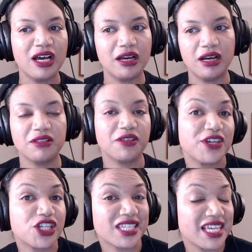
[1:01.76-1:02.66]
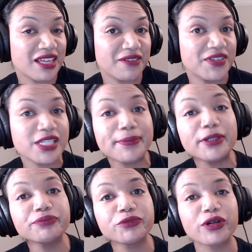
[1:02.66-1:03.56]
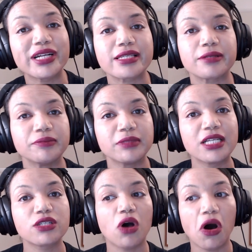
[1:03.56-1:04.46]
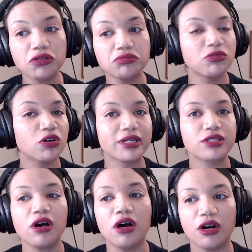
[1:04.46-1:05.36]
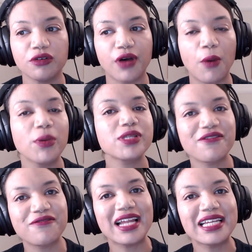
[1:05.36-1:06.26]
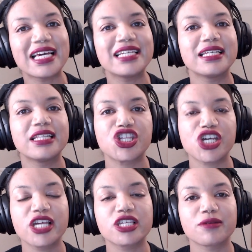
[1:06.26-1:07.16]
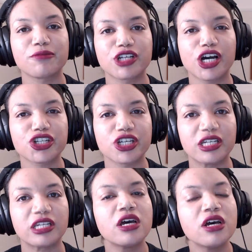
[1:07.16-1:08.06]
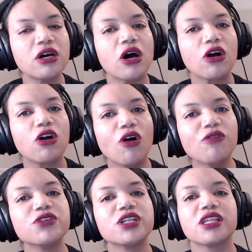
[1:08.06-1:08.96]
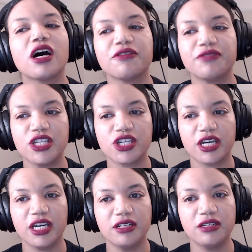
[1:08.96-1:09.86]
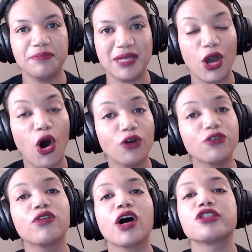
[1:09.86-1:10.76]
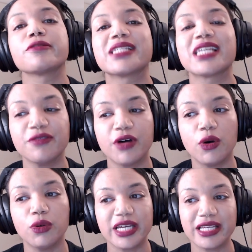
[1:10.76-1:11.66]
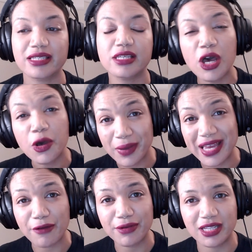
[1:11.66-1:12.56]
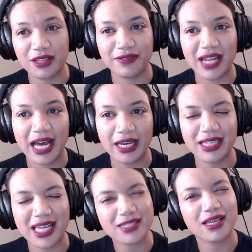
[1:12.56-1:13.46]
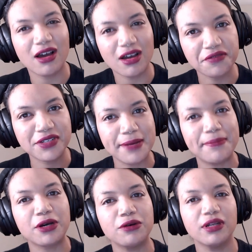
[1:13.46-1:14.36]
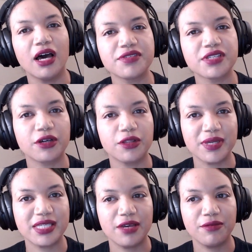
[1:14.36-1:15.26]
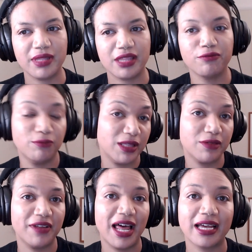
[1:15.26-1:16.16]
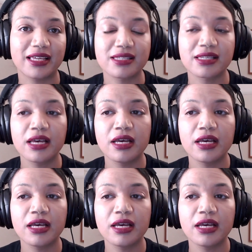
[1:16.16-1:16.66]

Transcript: The feature's either visible or it isn't. It's on or it's off. And once we've validated the changes in production and are confident that our feature can be on for 100% of our audience, we get rid of the flag. That's the kind of typical life cycle that we see with flags.